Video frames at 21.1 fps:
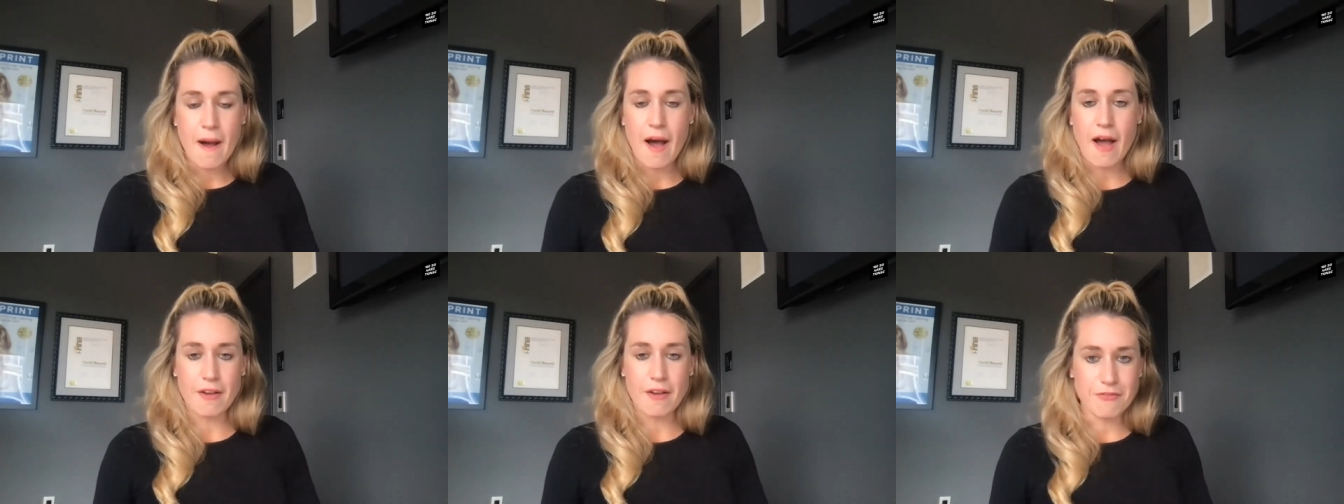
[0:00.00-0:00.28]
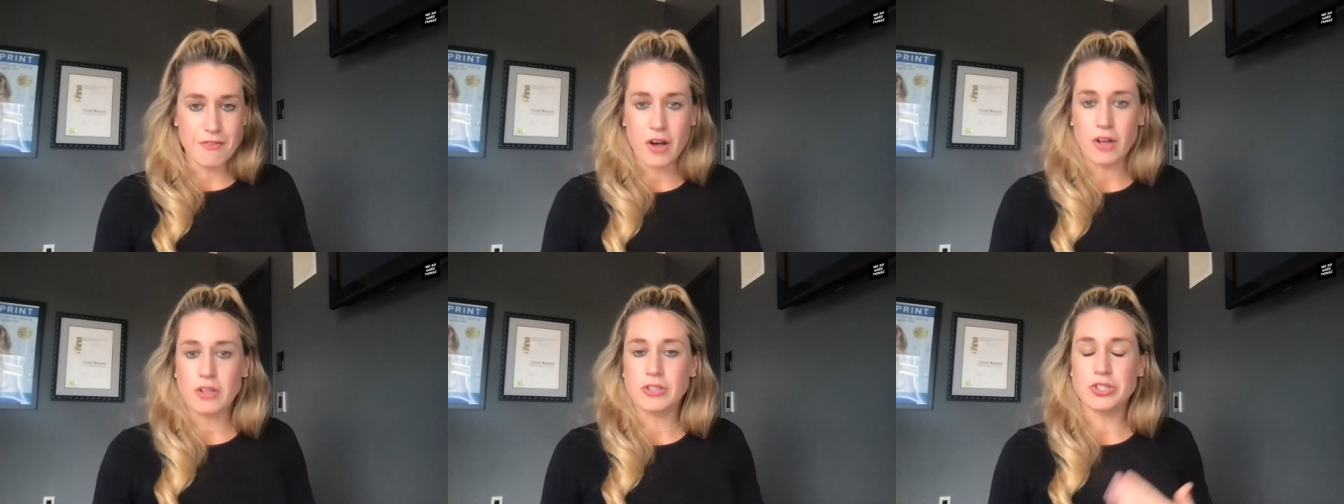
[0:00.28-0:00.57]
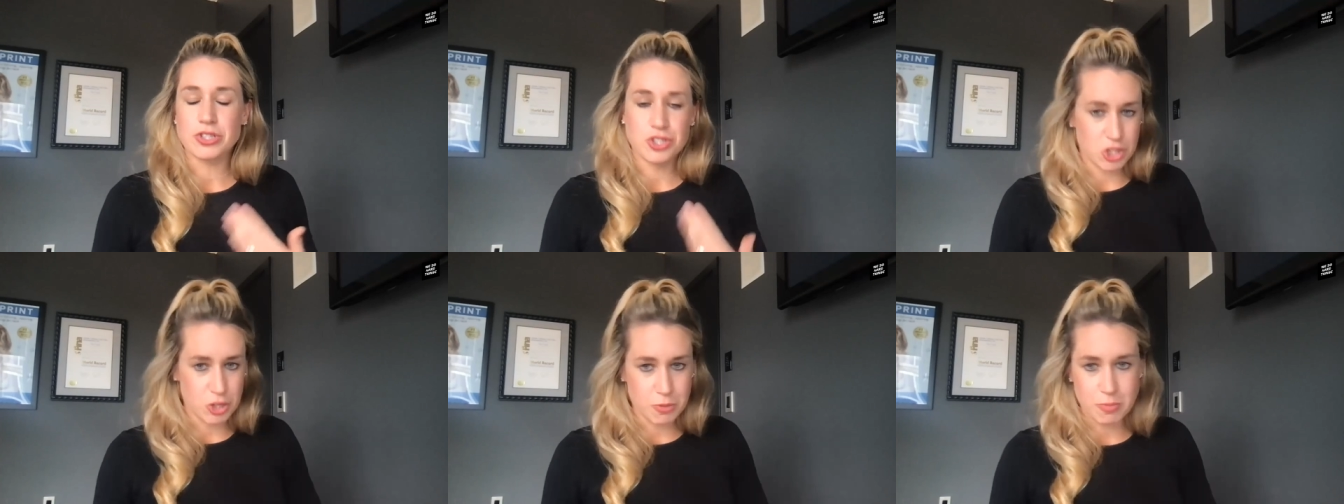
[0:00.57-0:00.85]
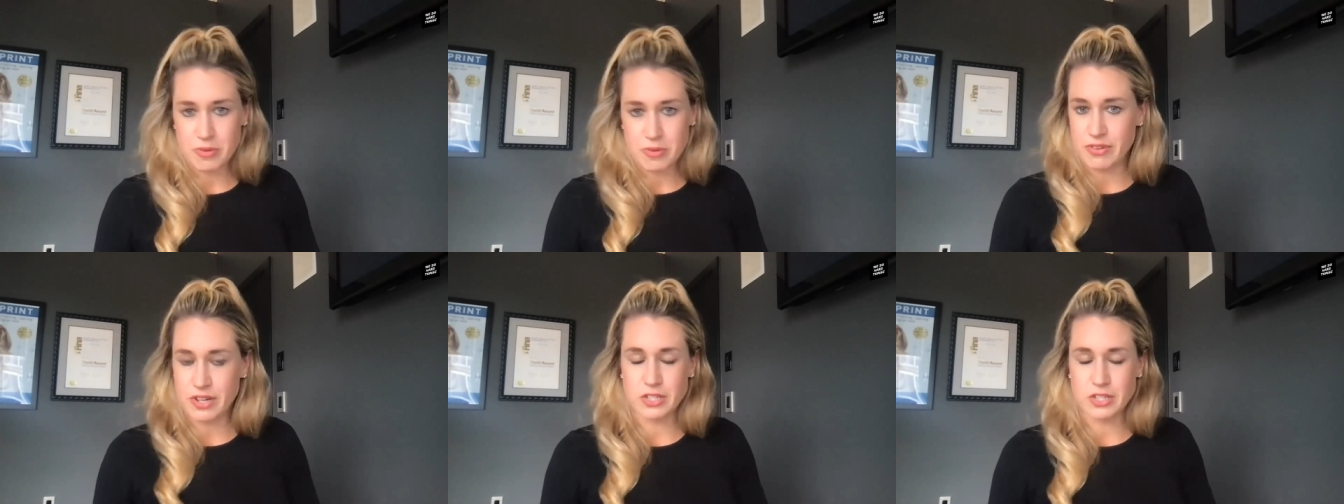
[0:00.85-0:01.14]
I felt
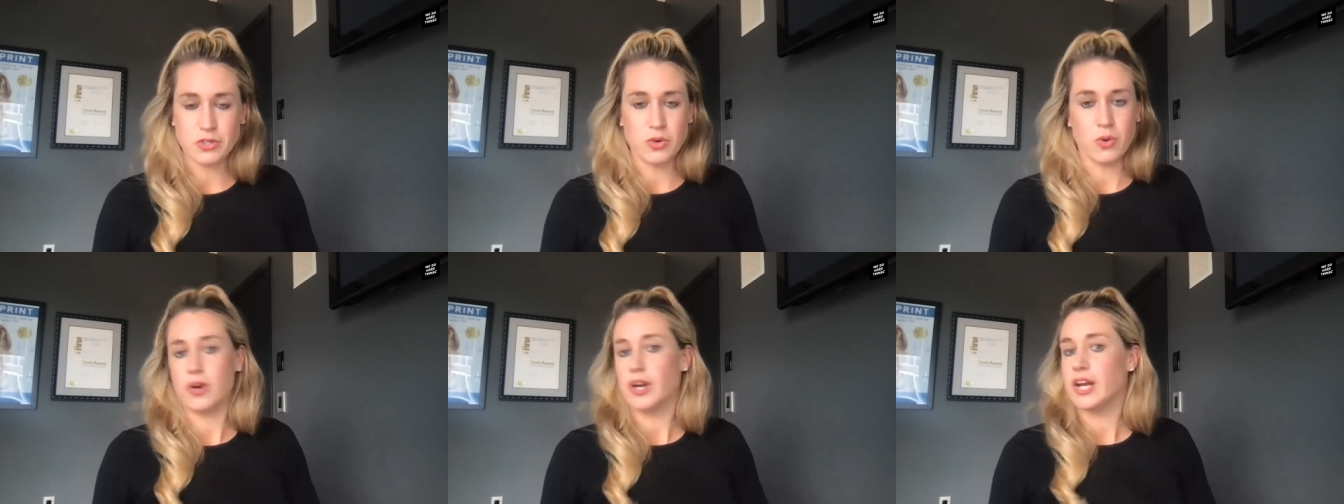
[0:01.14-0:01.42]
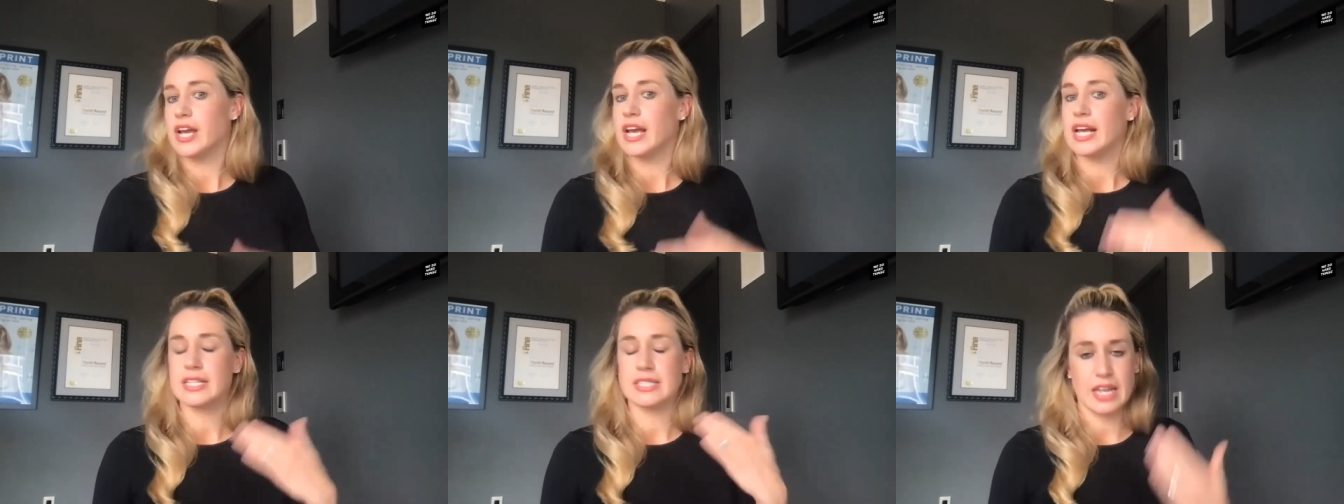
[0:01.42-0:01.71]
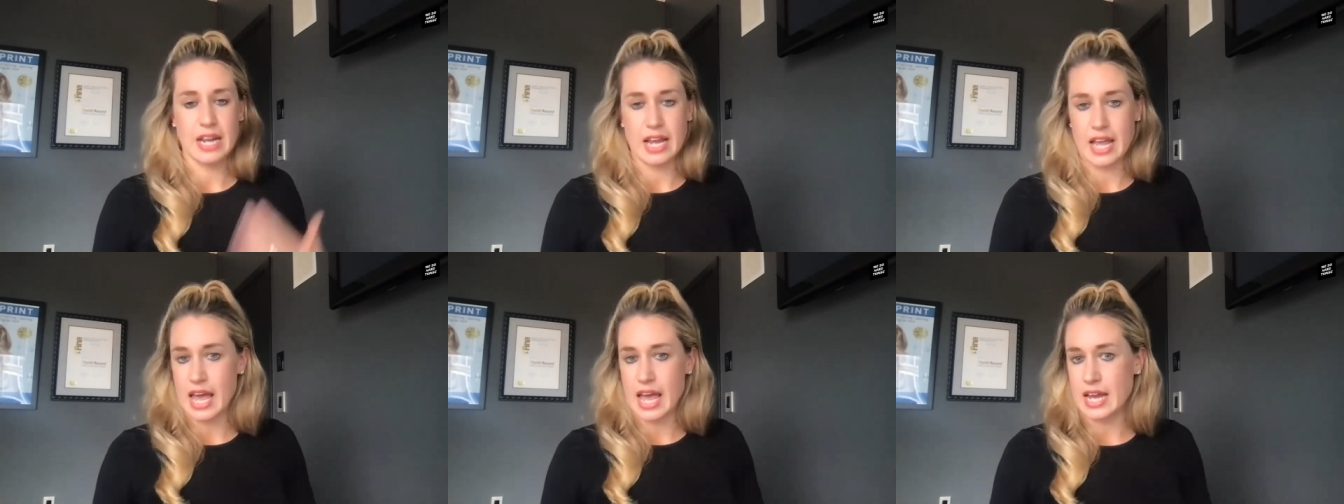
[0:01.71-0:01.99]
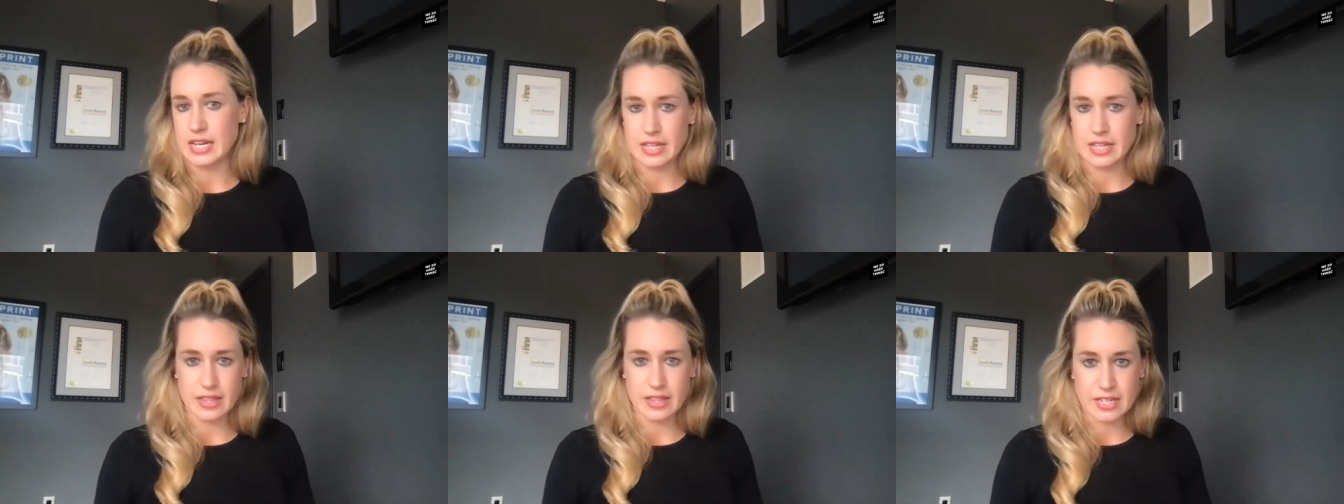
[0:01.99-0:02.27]
super victorious and I
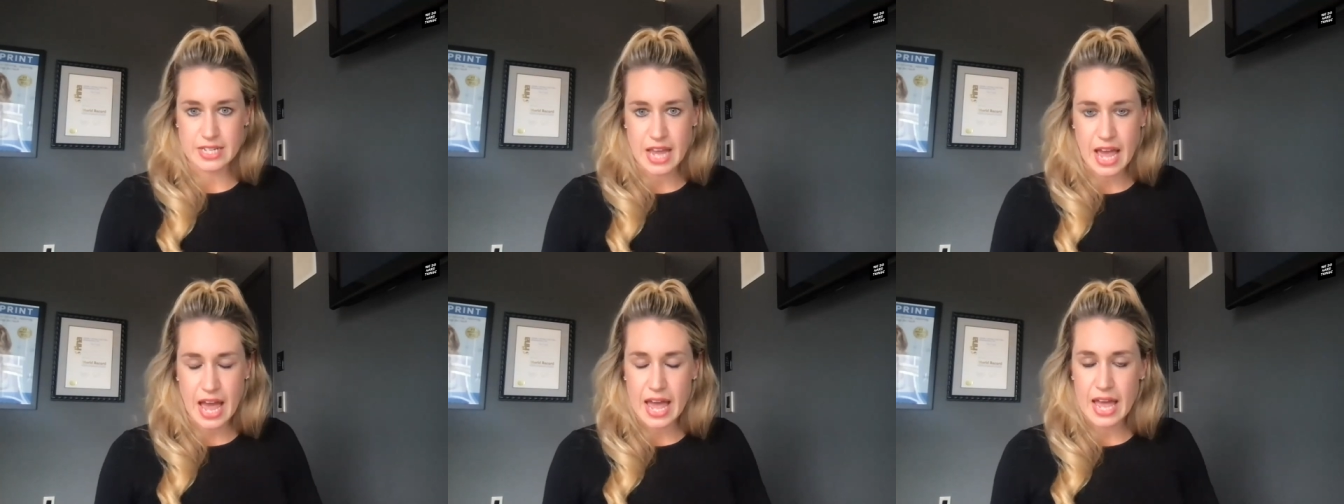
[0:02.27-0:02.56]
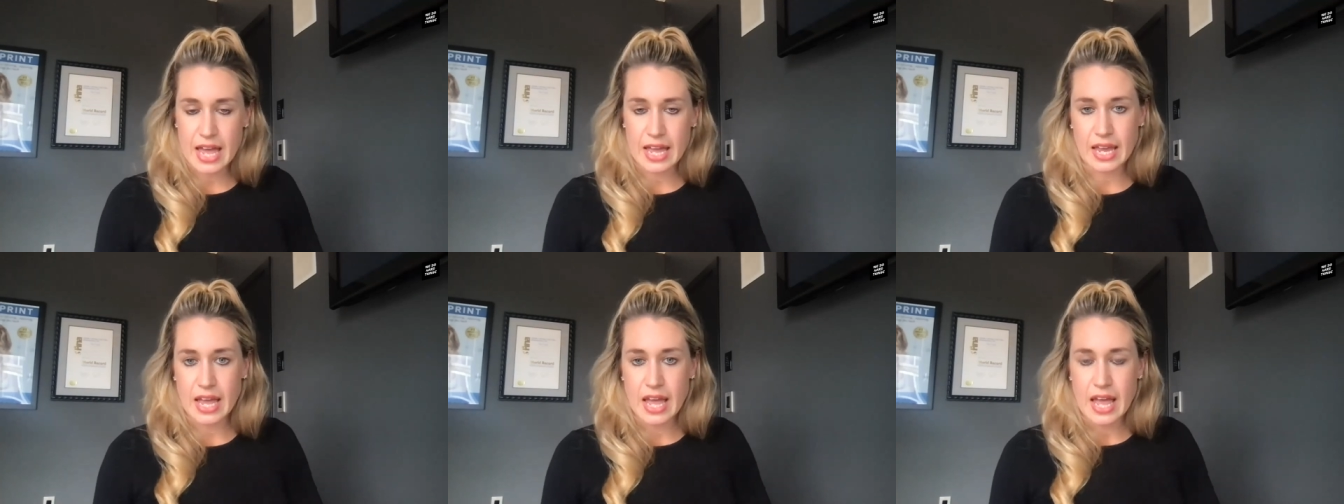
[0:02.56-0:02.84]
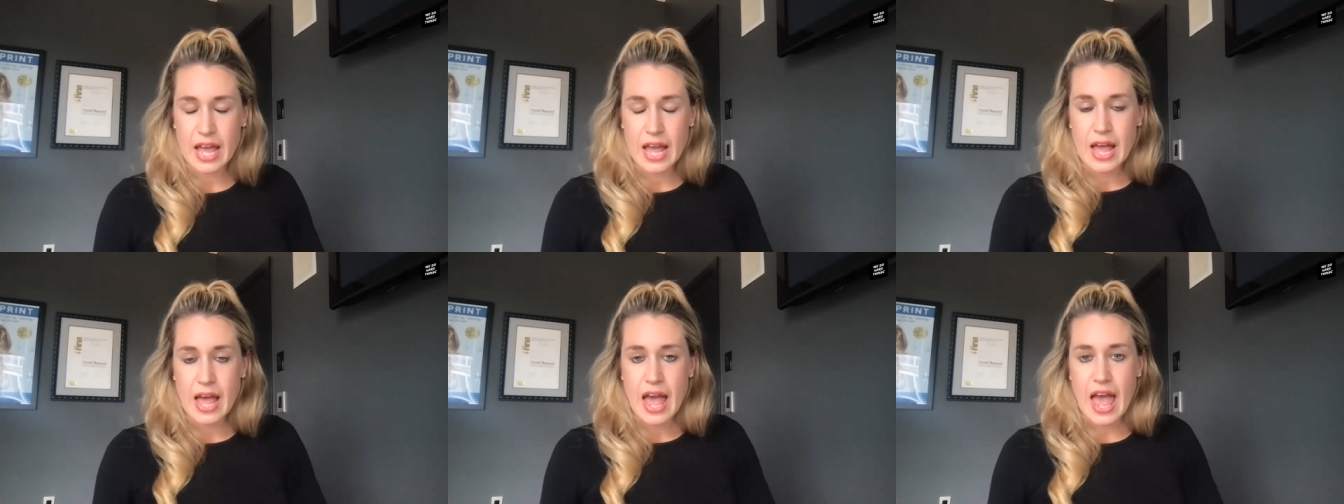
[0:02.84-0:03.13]
ended the day